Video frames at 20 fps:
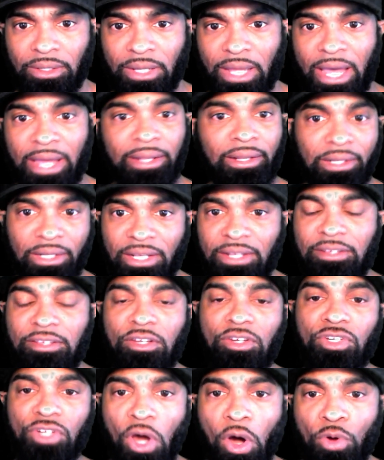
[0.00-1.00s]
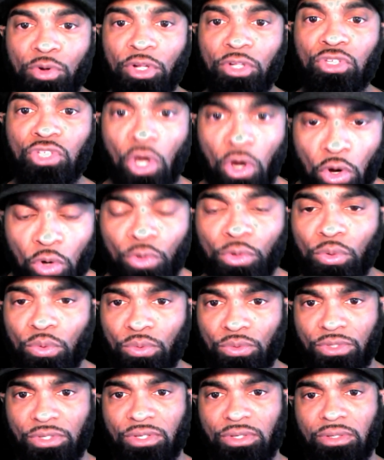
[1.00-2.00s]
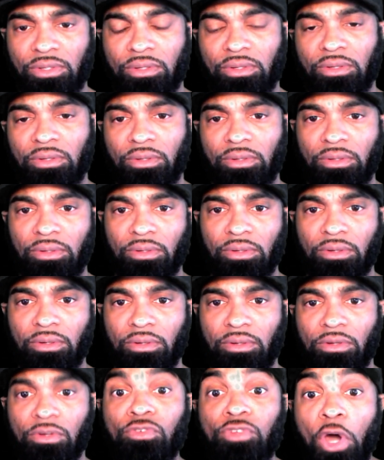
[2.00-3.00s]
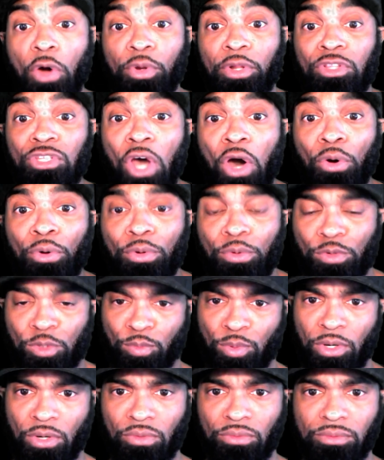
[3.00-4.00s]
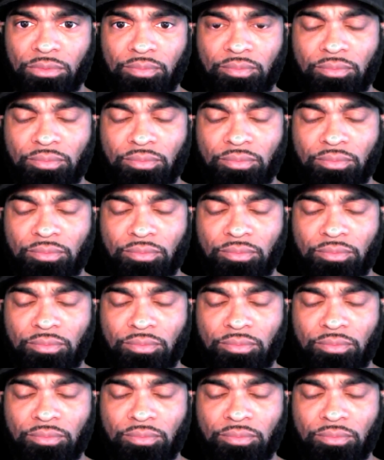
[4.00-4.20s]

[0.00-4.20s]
At least know the totals. Know the totals, bro.